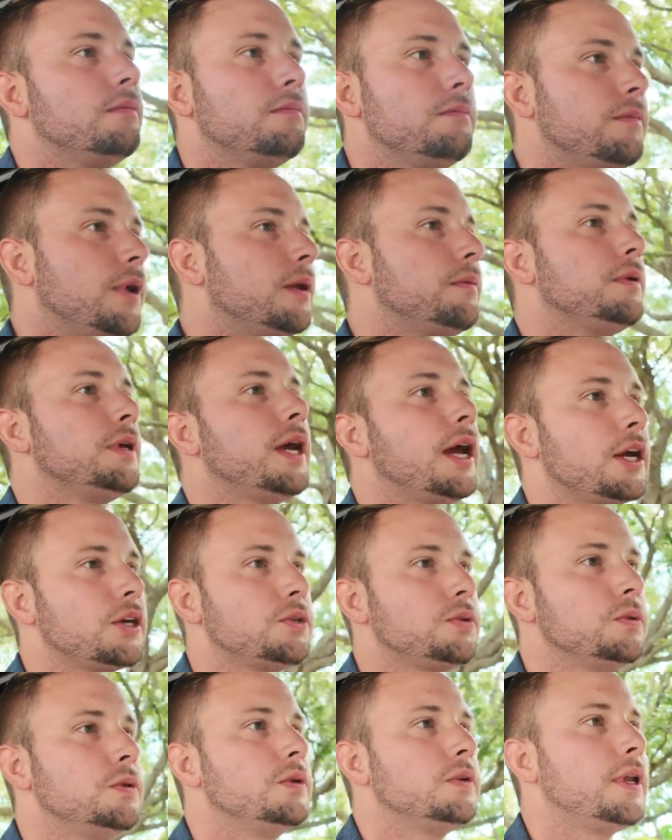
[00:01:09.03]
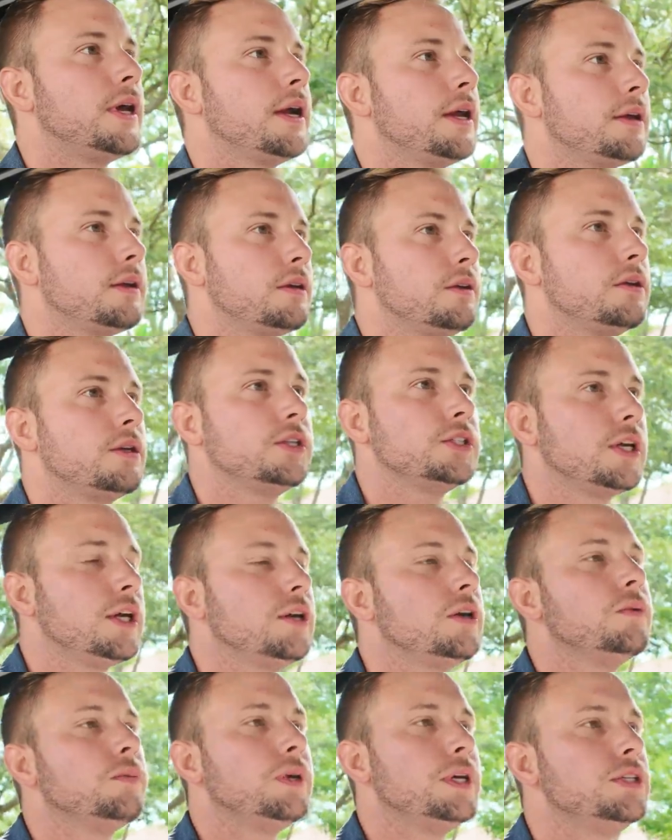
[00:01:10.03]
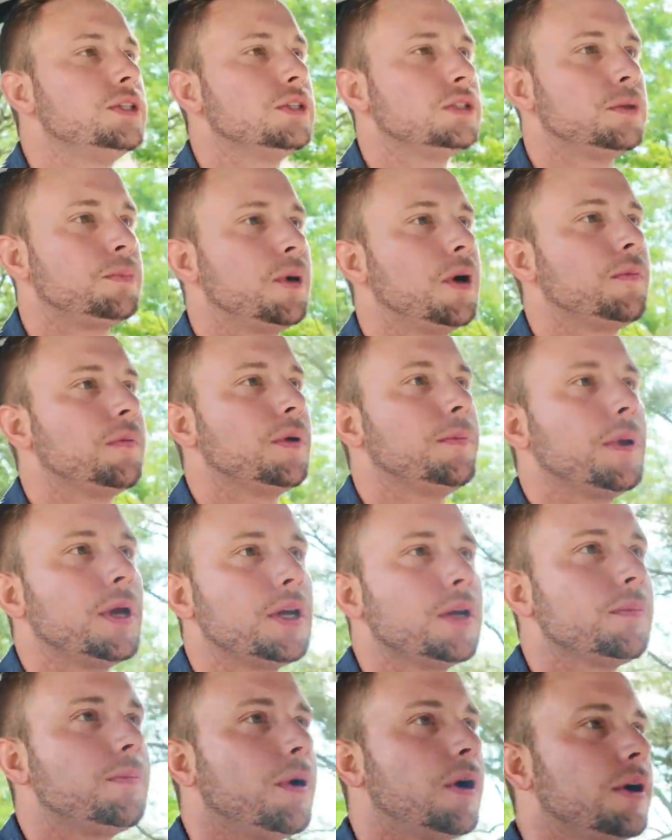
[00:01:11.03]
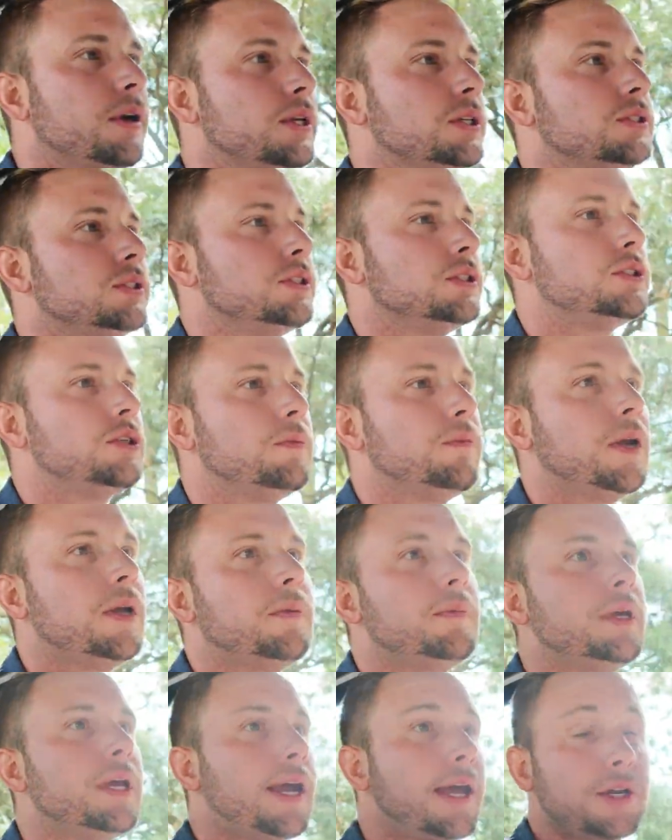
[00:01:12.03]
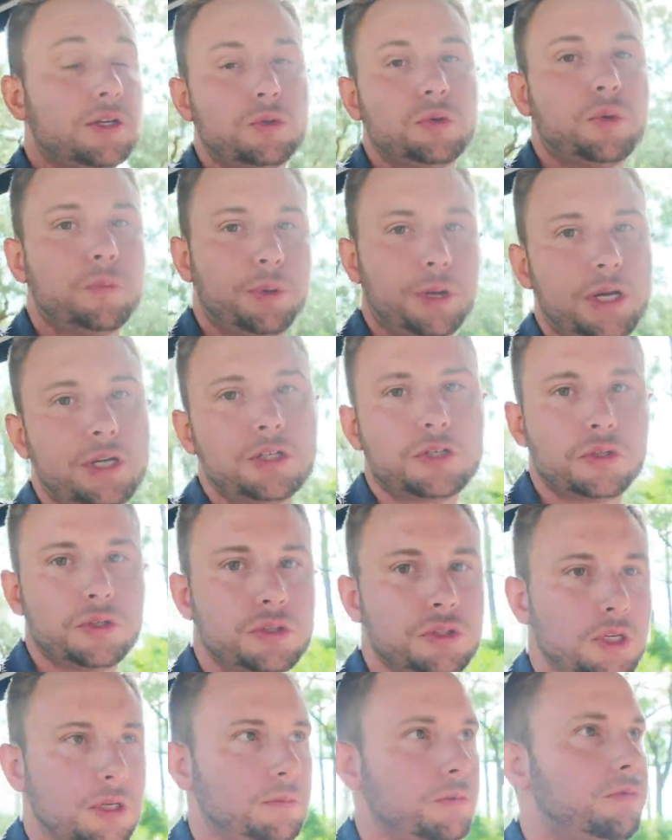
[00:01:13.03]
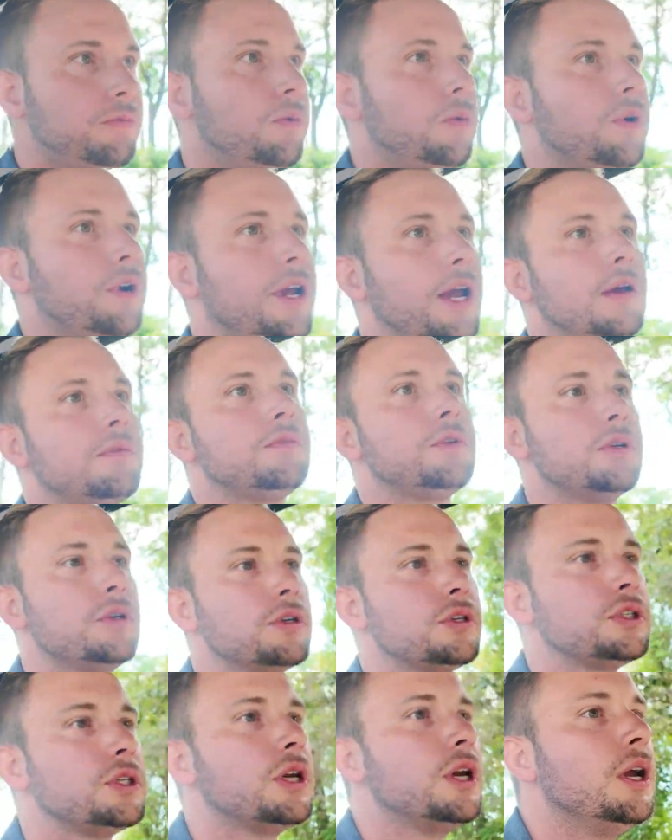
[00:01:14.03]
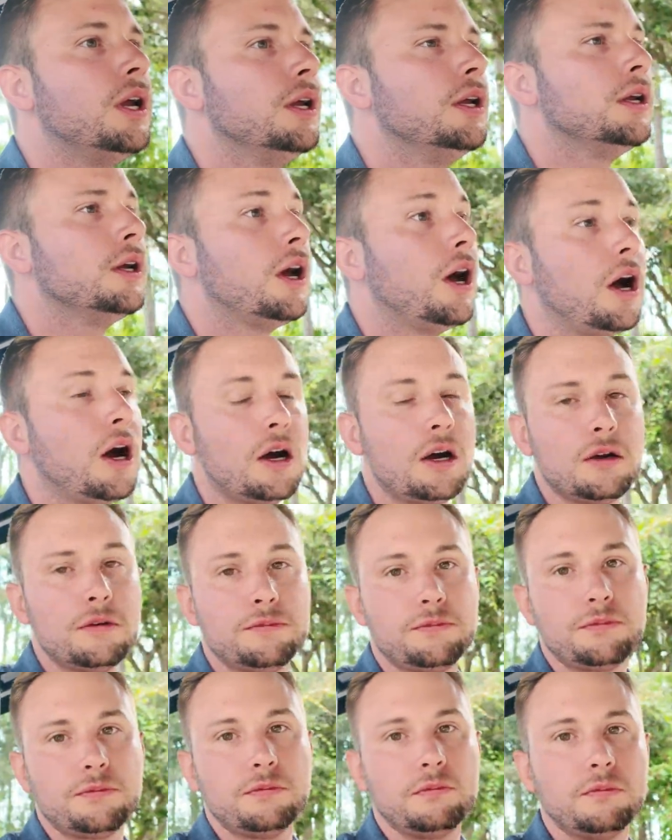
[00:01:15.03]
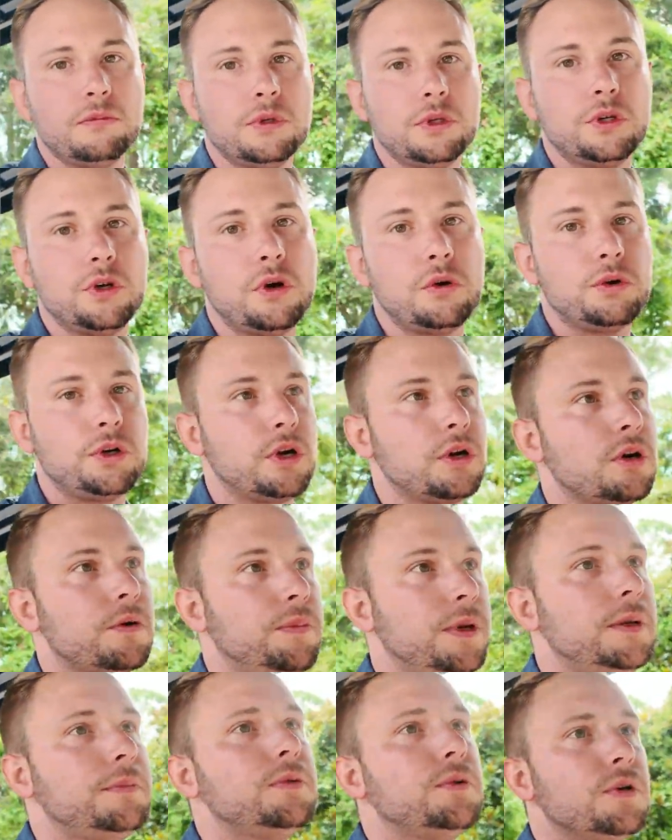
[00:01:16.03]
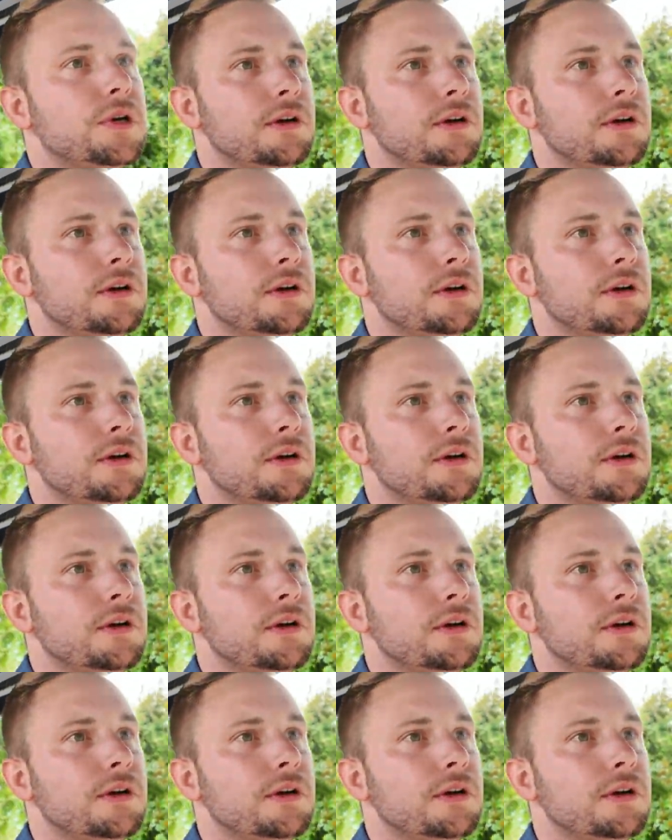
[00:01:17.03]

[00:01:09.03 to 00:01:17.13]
Maybe actual, like, because I know Reese is a permanent makeup artist, so maybe actual pictures, like before and afters of, younger people.